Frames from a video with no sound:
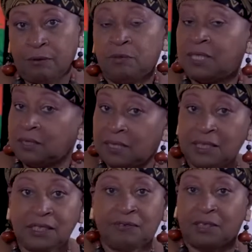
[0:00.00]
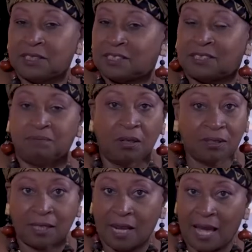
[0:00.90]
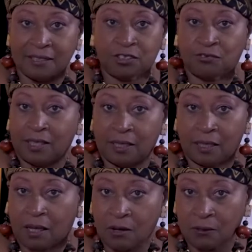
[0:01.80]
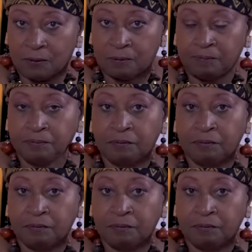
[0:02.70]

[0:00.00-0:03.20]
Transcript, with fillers: with the touch of a smoking hot straightening comb.